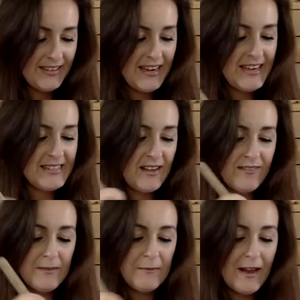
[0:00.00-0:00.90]
it is
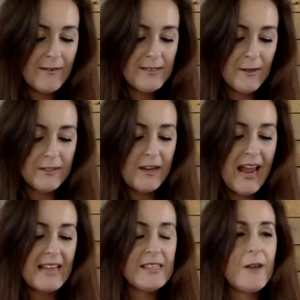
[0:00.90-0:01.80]
covered in flour and salt.
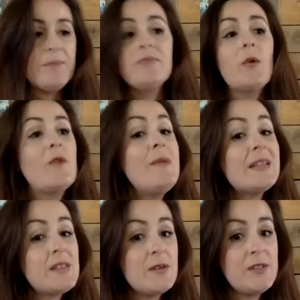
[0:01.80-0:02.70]
Okay, so we've
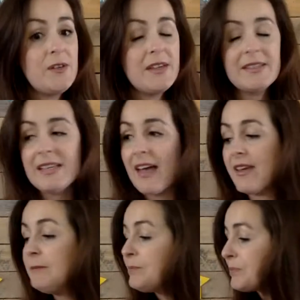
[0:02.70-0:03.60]
mixed those 2 things together.